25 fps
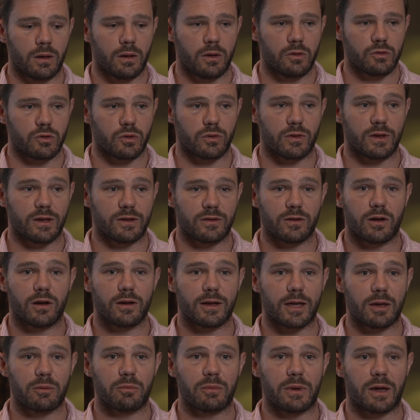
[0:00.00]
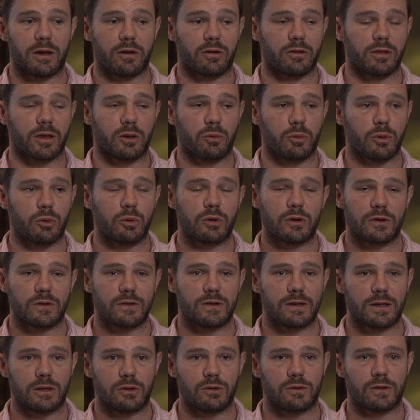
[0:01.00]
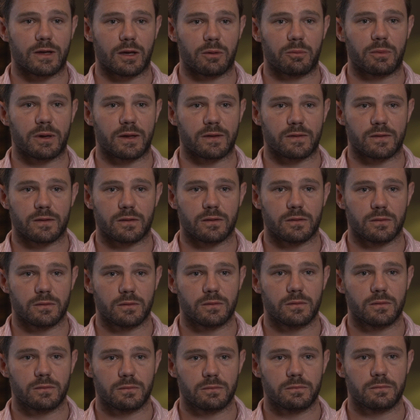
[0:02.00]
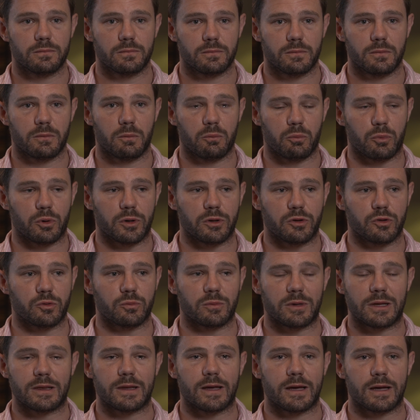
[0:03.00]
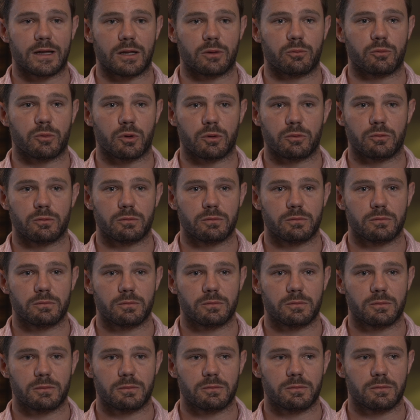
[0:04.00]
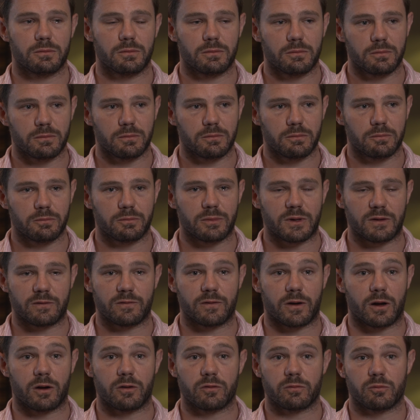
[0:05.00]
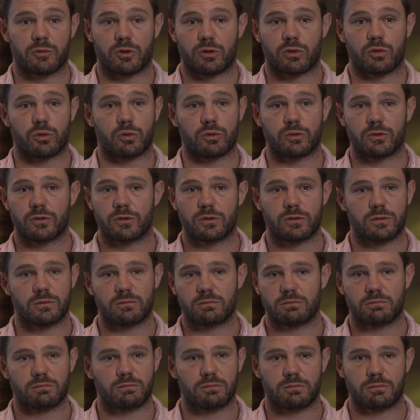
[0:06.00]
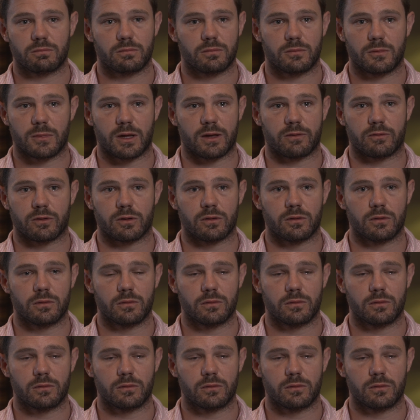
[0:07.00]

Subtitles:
So things are getting better, and they will continue to get better, but it doesn't mean that Helen won't be far from our thoughts, ever.